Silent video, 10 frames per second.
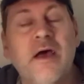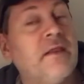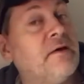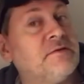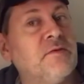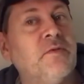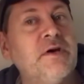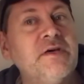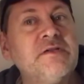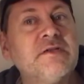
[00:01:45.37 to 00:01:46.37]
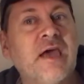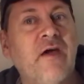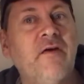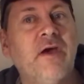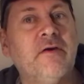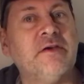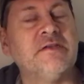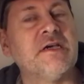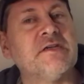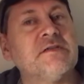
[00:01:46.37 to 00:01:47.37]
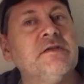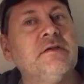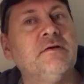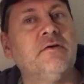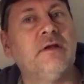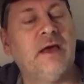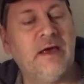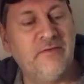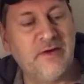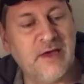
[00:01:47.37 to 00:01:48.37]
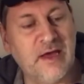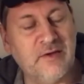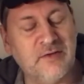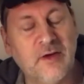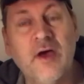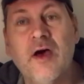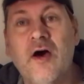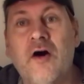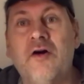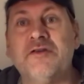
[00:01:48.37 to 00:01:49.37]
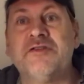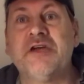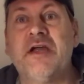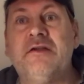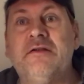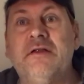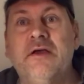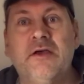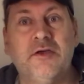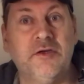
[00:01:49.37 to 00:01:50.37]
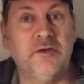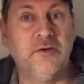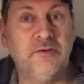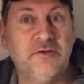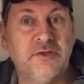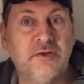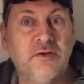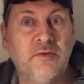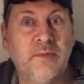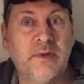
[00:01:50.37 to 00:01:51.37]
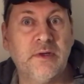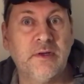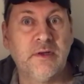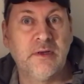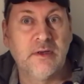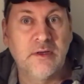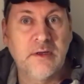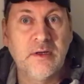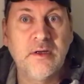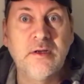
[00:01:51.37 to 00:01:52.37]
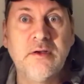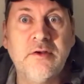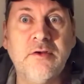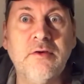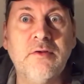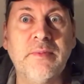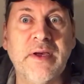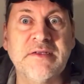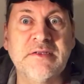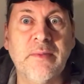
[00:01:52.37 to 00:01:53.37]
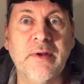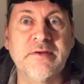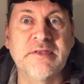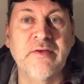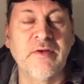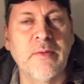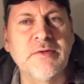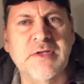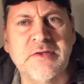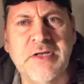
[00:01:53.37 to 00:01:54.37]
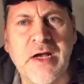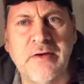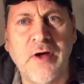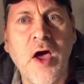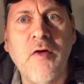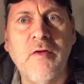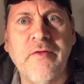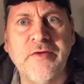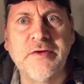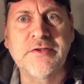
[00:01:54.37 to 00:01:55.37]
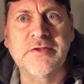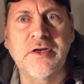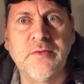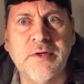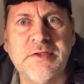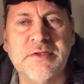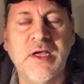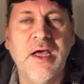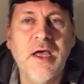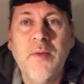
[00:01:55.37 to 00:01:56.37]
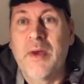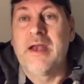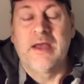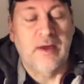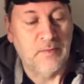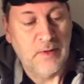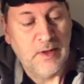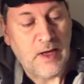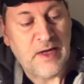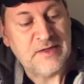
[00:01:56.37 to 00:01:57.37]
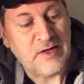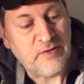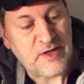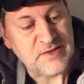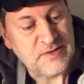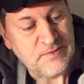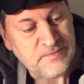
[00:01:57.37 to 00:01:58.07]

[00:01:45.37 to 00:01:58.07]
That's the worst karaoke session you'll ever get on channel YouTube Toothpaste 007 and also channel Refuge Tree Woods. But anyhow, I digress